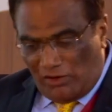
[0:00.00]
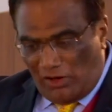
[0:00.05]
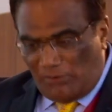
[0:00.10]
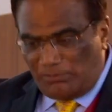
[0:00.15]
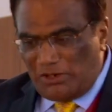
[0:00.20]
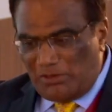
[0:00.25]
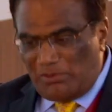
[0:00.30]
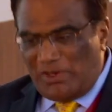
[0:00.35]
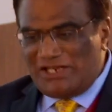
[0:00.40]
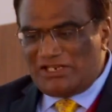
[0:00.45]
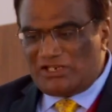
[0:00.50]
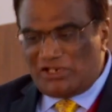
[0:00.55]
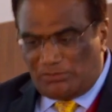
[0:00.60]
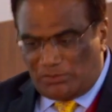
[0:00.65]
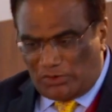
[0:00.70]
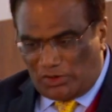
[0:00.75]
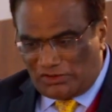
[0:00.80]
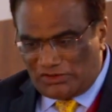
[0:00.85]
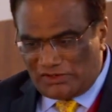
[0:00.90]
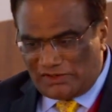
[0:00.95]
optimized the
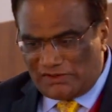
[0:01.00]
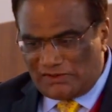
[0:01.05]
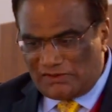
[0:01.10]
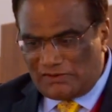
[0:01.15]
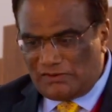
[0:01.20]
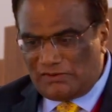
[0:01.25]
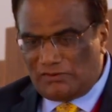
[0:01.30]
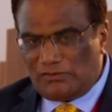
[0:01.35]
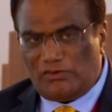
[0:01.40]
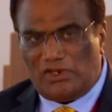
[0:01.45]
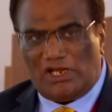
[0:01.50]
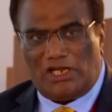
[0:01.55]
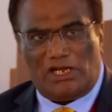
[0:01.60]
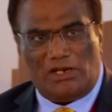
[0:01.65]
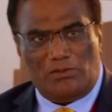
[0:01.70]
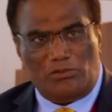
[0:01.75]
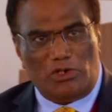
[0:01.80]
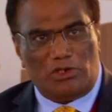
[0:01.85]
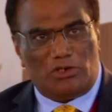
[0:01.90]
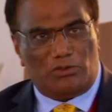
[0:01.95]
process. We are
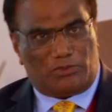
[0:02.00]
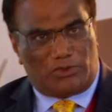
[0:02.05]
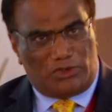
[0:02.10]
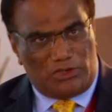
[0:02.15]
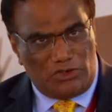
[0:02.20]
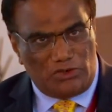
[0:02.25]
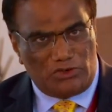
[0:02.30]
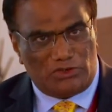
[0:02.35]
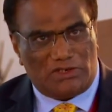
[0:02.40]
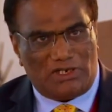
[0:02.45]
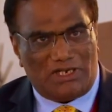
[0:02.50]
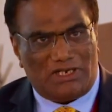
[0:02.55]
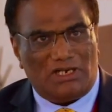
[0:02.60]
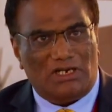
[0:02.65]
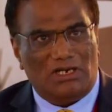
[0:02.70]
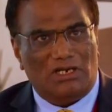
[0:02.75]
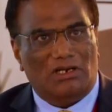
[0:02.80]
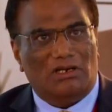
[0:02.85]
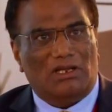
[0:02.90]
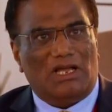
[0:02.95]
able to produce
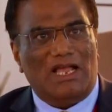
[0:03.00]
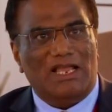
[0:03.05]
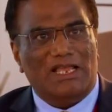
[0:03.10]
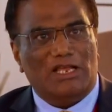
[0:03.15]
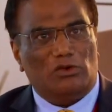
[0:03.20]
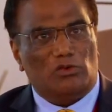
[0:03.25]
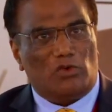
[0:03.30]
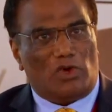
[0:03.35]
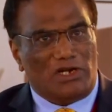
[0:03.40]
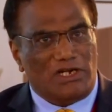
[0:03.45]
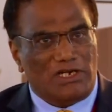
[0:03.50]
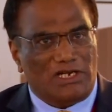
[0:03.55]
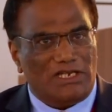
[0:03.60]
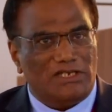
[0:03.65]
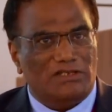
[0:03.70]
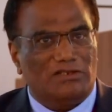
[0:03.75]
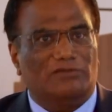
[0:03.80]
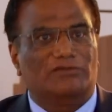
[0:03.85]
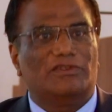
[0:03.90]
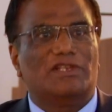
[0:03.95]
little higher
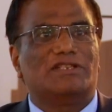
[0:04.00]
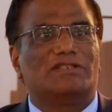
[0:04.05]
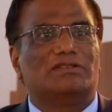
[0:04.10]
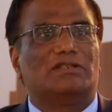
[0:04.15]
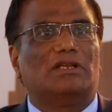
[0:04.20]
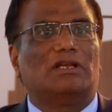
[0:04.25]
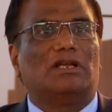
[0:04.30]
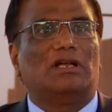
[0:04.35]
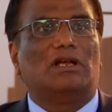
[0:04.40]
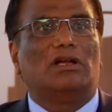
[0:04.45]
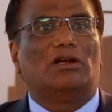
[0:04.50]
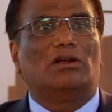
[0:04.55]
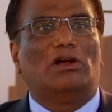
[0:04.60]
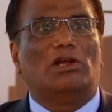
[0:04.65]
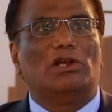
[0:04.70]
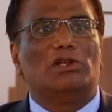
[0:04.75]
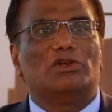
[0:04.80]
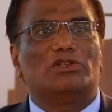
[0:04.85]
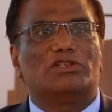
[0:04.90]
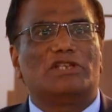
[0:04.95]
quantities of these
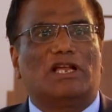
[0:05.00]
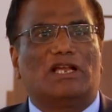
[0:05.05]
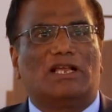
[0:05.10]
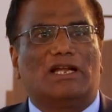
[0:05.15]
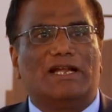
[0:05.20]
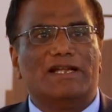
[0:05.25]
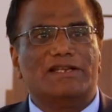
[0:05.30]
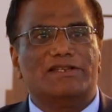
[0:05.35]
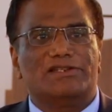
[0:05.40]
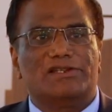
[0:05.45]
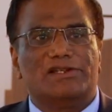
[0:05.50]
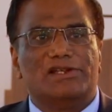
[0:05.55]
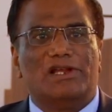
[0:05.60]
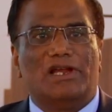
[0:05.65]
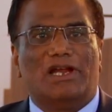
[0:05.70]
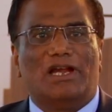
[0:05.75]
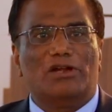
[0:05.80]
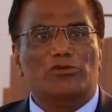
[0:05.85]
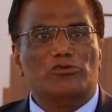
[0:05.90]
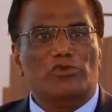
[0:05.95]
oligosaccharides,
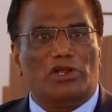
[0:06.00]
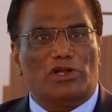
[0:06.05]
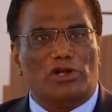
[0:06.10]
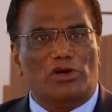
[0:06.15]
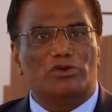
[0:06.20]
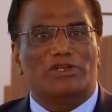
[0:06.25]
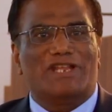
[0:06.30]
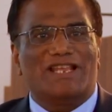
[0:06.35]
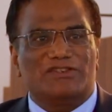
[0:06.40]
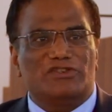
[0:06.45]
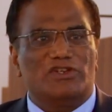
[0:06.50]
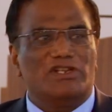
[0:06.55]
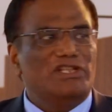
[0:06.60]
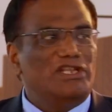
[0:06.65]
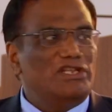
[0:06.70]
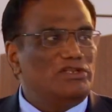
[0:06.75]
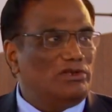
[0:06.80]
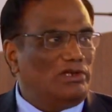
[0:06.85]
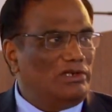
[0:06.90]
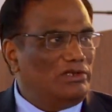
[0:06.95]
and we are now testing
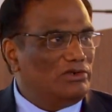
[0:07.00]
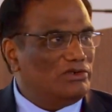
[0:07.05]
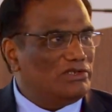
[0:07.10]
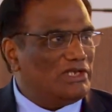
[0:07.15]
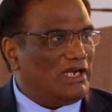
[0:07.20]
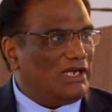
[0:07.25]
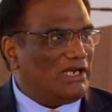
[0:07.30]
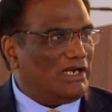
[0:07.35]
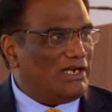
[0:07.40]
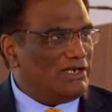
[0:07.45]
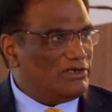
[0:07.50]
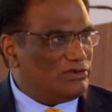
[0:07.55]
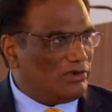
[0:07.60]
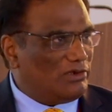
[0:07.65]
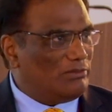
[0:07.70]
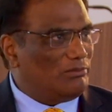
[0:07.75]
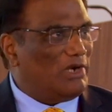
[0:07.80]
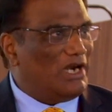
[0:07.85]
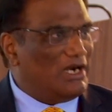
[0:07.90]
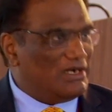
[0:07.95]
these oligosaccharides
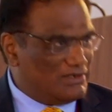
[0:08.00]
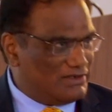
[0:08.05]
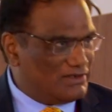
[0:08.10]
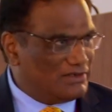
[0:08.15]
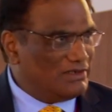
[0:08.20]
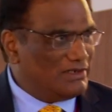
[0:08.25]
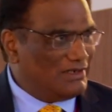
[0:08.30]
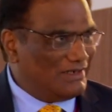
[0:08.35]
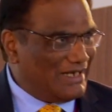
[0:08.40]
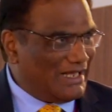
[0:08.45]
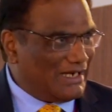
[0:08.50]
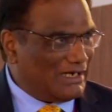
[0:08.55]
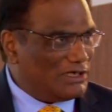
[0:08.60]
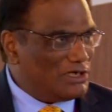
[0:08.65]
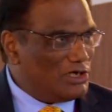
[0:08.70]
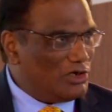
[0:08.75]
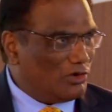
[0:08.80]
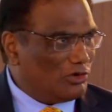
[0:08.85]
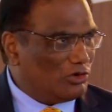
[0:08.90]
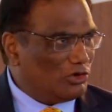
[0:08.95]
on plants,
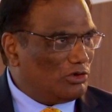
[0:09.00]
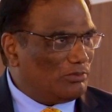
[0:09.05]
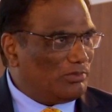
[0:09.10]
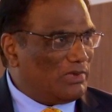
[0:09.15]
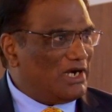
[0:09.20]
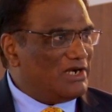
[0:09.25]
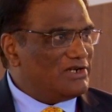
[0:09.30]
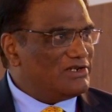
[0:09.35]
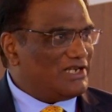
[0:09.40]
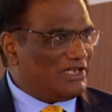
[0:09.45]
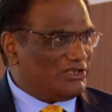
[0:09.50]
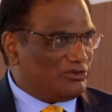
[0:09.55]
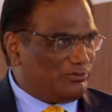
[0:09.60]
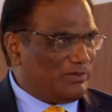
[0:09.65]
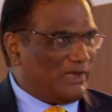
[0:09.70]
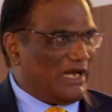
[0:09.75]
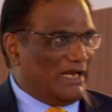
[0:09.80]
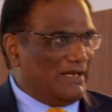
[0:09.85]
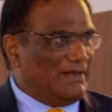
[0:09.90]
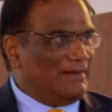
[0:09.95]
directly onto the plants as
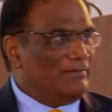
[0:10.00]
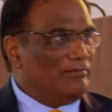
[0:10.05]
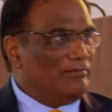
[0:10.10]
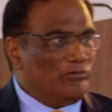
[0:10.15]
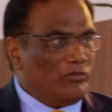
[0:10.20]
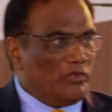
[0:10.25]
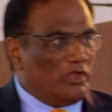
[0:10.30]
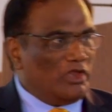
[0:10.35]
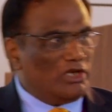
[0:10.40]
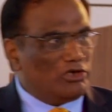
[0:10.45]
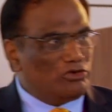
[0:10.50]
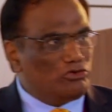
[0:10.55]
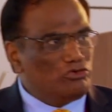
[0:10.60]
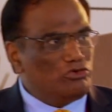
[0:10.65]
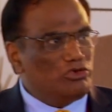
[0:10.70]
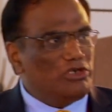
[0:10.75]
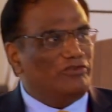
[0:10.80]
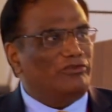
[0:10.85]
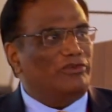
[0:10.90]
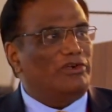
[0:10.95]
spray. There are
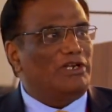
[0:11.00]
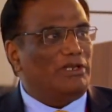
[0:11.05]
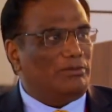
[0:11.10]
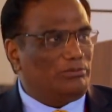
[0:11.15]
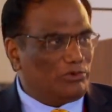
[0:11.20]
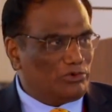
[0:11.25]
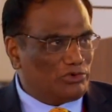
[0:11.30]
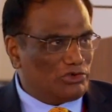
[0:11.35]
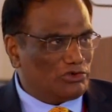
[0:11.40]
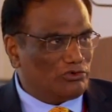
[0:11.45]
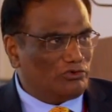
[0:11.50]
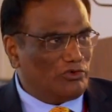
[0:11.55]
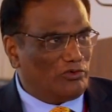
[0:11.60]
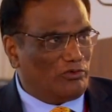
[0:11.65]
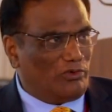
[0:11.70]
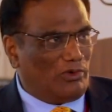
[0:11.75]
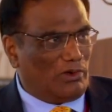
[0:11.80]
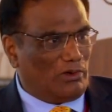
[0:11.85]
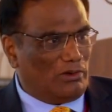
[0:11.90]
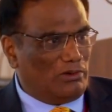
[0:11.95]
two different approaches we
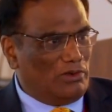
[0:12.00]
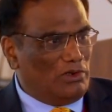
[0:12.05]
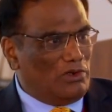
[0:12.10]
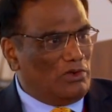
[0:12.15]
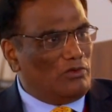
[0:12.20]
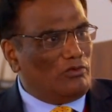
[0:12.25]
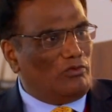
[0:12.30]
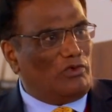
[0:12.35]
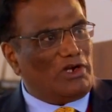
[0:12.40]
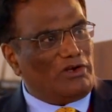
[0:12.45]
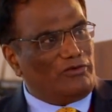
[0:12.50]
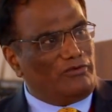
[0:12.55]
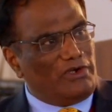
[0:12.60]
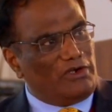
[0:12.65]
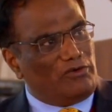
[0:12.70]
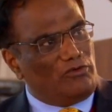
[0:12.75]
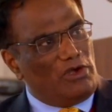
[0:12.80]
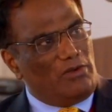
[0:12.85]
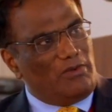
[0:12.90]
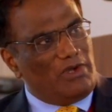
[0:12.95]
follow. One of
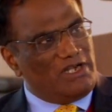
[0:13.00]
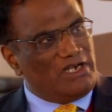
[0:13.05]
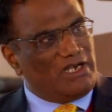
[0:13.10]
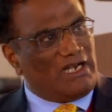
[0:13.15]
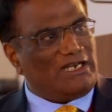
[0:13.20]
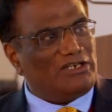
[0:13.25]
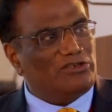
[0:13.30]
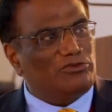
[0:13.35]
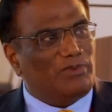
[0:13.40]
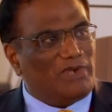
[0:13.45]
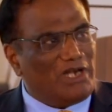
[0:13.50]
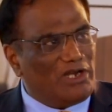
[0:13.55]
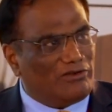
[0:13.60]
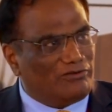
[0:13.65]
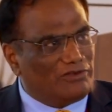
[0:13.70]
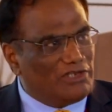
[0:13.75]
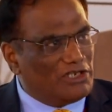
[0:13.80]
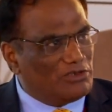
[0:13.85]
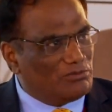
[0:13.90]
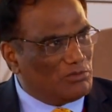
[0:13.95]
it will be direct spray
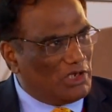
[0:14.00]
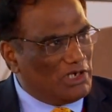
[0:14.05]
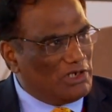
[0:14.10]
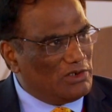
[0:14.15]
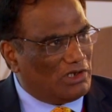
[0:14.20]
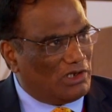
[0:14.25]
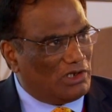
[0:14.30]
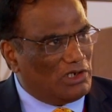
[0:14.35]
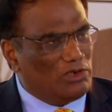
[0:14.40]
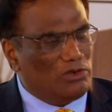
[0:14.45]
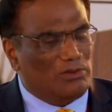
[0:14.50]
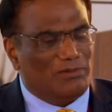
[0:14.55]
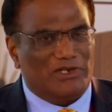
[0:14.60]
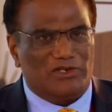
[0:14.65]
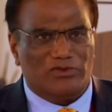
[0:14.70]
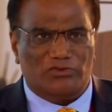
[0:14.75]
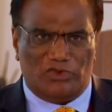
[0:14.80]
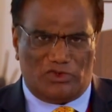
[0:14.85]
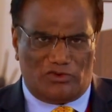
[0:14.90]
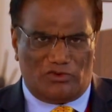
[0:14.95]
of these
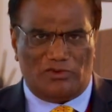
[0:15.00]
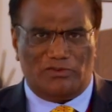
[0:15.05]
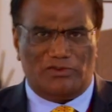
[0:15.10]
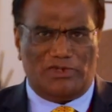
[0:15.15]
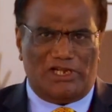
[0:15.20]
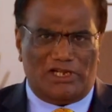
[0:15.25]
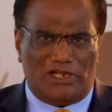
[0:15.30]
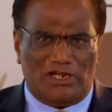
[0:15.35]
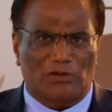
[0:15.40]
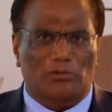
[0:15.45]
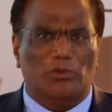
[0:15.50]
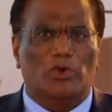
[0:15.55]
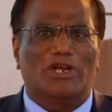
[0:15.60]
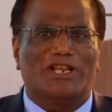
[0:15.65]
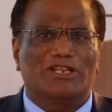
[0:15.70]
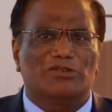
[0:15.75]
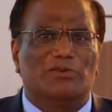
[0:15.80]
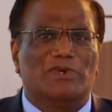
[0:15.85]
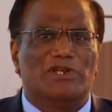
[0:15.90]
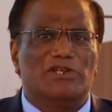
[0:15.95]
oligomers, which will be a little more
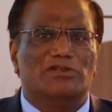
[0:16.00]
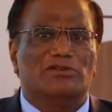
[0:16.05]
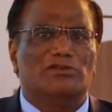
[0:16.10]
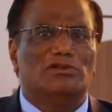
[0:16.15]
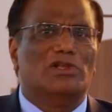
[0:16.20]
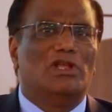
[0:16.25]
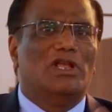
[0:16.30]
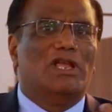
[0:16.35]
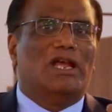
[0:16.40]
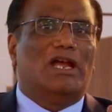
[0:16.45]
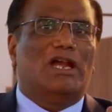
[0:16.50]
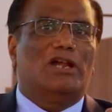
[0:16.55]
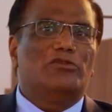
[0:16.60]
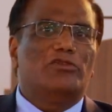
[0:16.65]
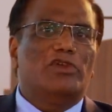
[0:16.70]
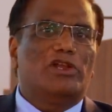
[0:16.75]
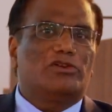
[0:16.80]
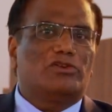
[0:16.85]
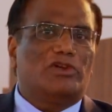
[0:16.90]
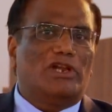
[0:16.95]
expensive, and
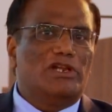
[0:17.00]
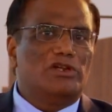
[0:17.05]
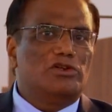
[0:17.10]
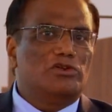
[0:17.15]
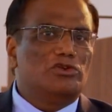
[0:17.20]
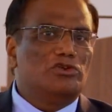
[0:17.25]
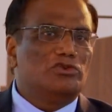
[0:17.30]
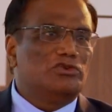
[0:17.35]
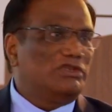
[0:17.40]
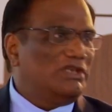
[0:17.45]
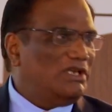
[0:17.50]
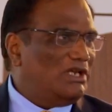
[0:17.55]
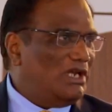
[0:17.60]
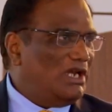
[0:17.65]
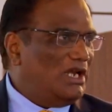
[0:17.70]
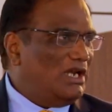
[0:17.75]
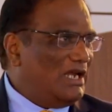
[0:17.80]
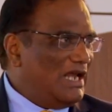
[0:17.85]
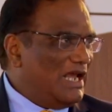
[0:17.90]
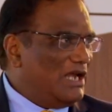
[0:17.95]
we are trying to use
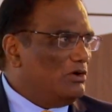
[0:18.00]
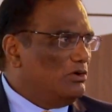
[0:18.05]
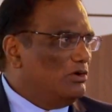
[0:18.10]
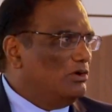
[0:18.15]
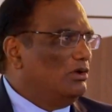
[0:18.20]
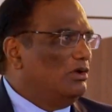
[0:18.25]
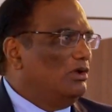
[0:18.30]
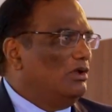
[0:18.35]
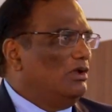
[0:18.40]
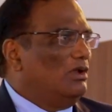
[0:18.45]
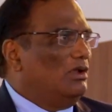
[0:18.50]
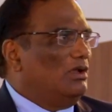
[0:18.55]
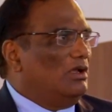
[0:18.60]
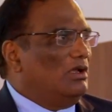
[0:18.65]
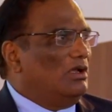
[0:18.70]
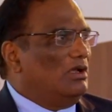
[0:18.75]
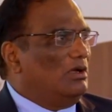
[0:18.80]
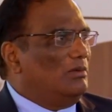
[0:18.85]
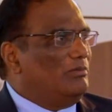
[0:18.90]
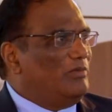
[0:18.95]
a
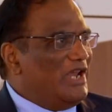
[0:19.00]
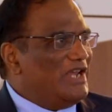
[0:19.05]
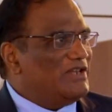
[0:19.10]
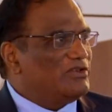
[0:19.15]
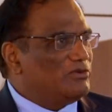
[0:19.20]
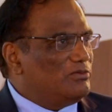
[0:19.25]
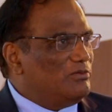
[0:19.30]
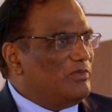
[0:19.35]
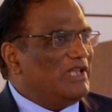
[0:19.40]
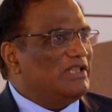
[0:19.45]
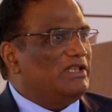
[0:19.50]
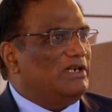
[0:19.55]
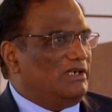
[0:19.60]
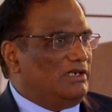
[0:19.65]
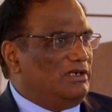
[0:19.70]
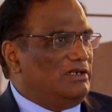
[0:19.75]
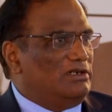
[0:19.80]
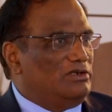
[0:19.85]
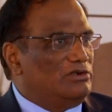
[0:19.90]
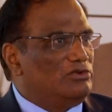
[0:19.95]
nano-based
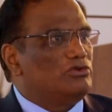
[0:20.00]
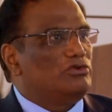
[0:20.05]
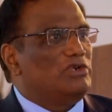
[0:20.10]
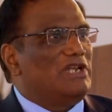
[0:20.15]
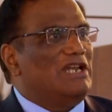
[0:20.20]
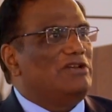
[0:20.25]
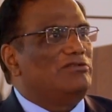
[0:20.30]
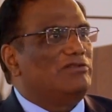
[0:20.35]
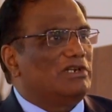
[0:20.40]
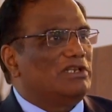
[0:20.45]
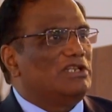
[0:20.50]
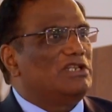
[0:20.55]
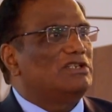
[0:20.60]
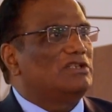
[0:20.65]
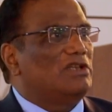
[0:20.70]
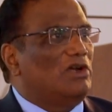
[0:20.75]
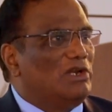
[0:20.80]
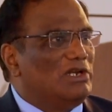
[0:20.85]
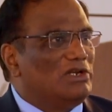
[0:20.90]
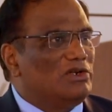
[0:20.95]
method to deliver these
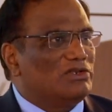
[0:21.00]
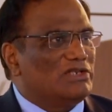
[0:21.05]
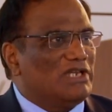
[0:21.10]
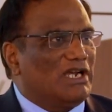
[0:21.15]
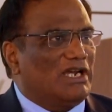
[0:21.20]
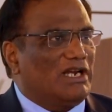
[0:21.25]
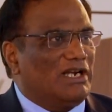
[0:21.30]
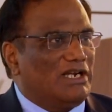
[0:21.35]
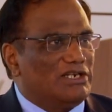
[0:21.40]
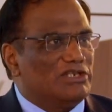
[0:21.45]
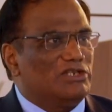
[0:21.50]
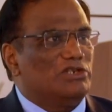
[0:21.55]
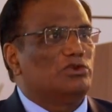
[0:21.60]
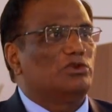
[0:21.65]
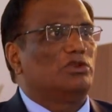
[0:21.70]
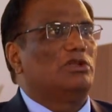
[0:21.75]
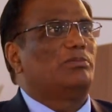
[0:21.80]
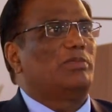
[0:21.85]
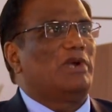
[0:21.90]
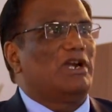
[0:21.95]
oligosaccharides into
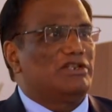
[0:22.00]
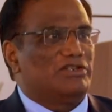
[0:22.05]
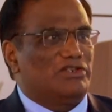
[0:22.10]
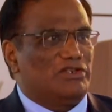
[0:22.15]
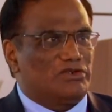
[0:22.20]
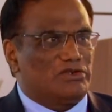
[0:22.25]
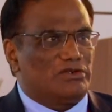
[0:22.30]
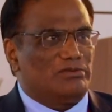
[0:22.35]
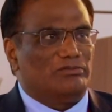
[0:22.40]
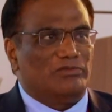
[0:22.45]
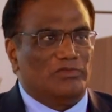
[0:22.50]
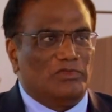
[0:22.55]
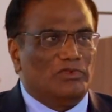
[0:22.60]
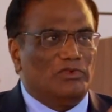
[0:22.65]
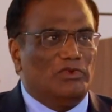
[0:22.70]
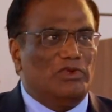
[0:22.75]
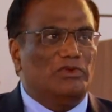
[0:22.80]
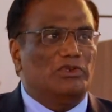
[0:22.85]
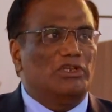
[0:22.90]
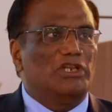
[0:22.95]
the plant system.
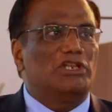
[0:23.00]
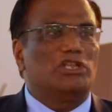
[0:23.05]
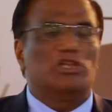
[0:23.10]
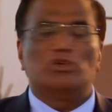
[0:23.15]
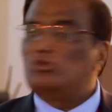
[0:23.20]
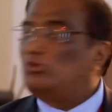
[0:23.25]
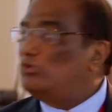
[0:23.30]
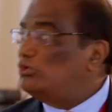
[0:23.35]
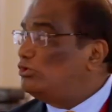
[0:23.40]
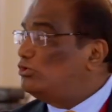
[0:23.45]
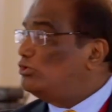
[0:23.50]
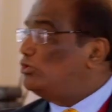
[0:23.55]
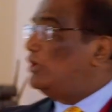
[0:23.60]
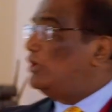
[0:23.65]
The two